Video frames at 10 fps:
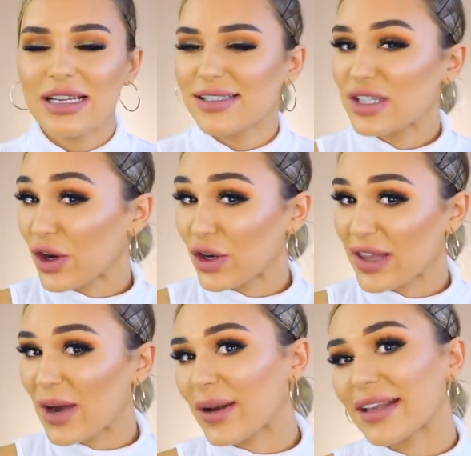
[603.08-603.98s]
guys know
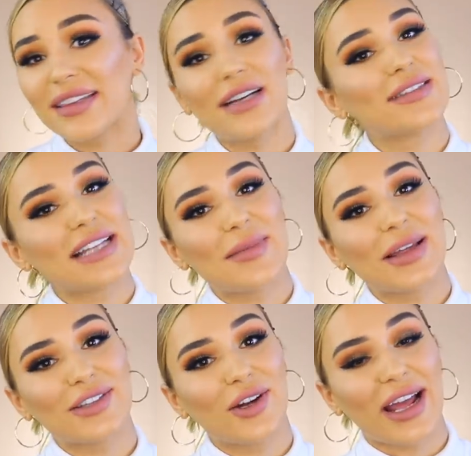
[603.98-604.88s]
that when I love
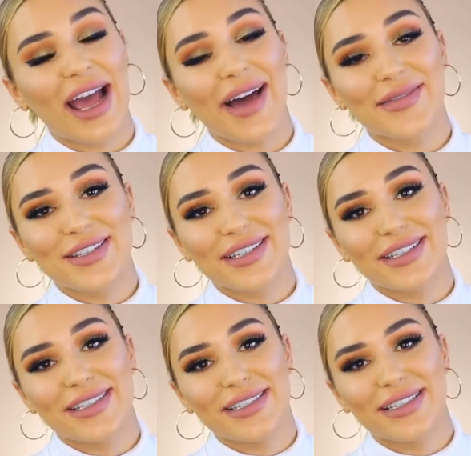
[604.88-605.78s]
something a lot, I have
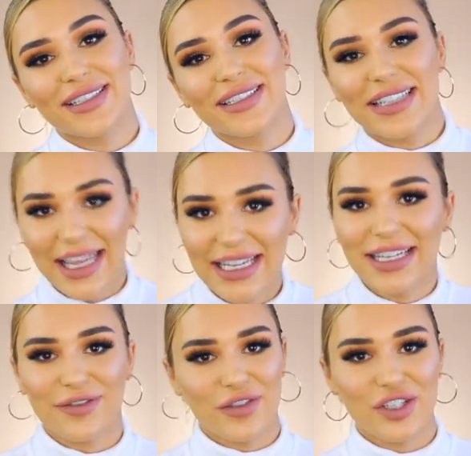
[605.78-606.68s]
to get it
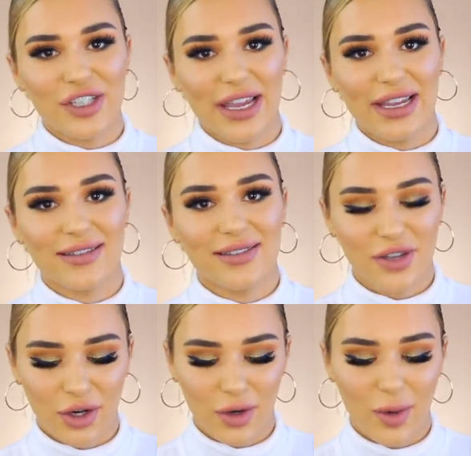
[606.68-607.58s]
in a few shades.
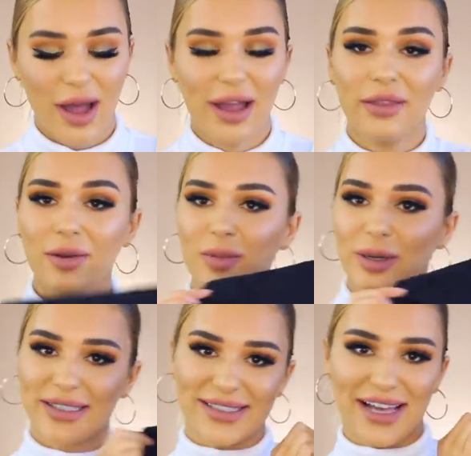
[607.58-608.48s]
So I thought I'd
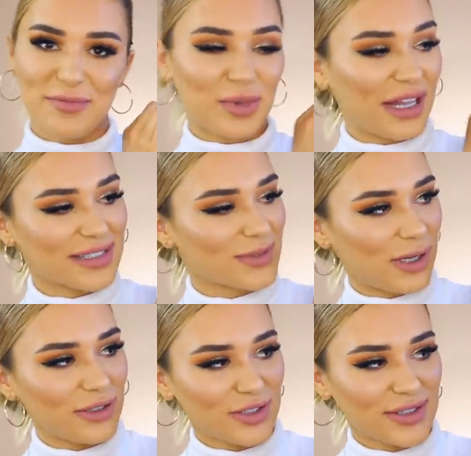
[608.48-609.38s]
bring this out in black as
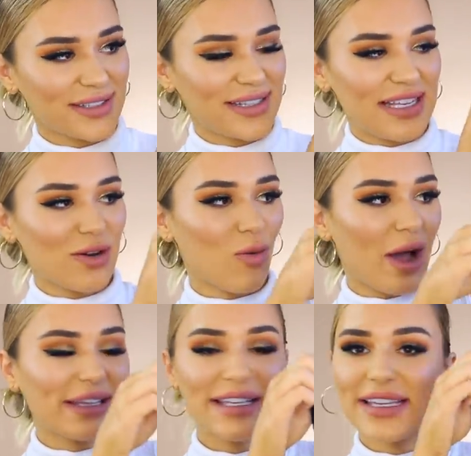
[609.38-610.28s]
well. So this is the
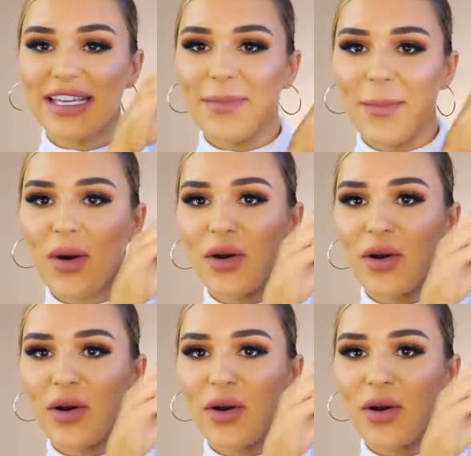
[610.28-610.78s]
Waikiki